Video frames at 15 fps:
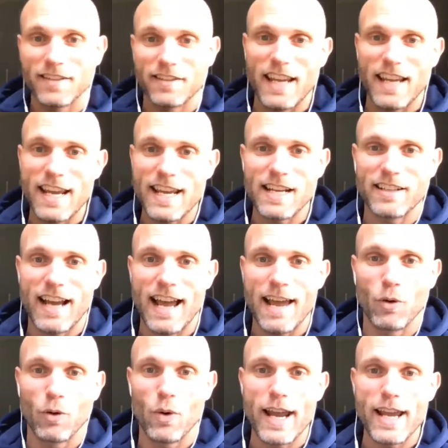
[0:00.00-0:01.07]
taking time
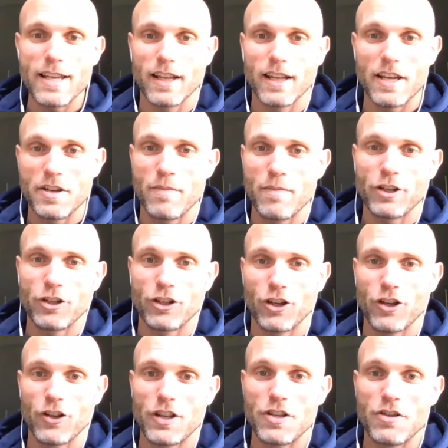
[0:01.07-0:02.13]
away. Like, you make
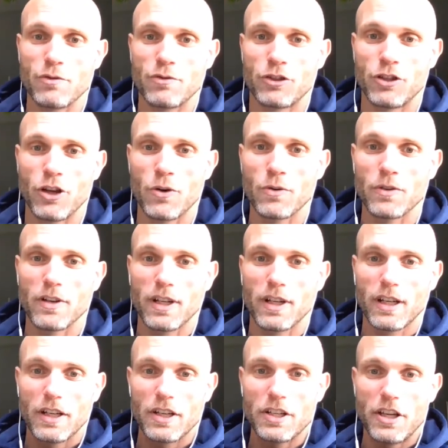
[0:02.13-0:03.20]
sure that you don't
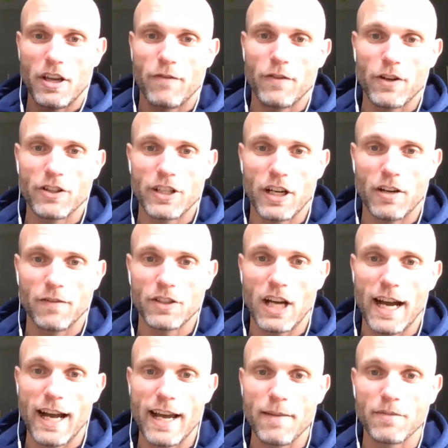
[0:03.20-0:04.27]
give yourself
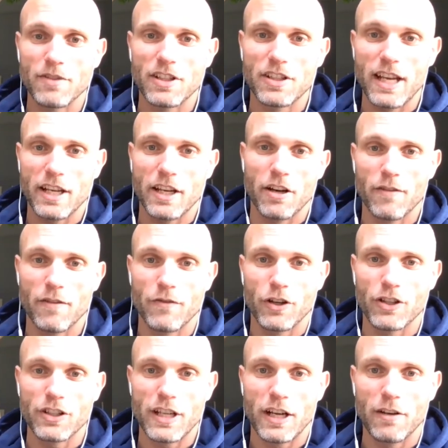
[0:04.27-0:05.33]
time to take care of
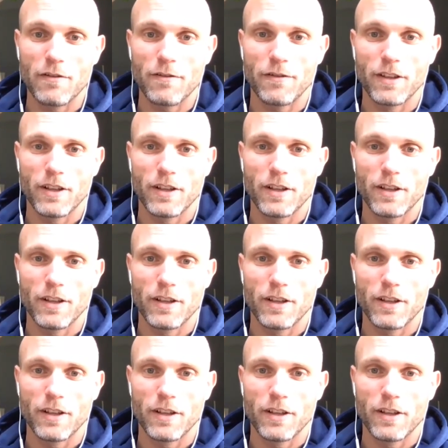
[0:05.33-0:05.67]
yourself